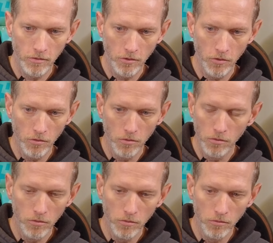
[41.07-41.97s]

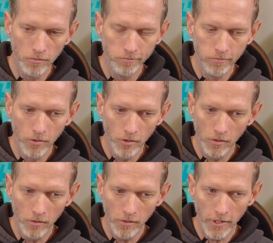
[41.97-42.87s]

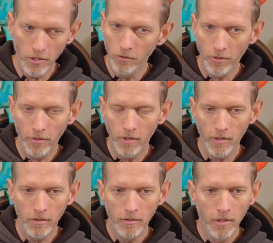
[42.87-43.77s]
2-ear
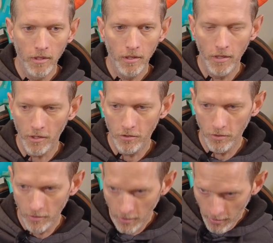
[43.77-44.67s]
thing
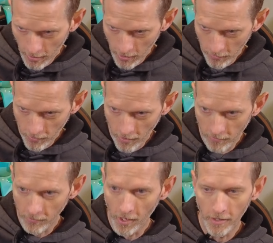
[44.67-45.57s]
connector, and I just kind
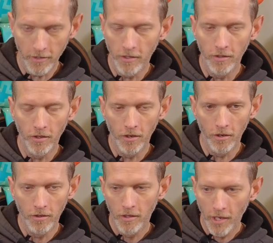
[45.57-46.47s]
of slot it in
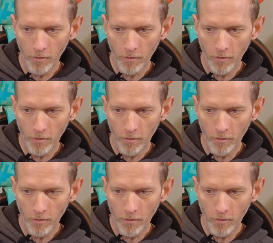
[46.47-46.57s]
there.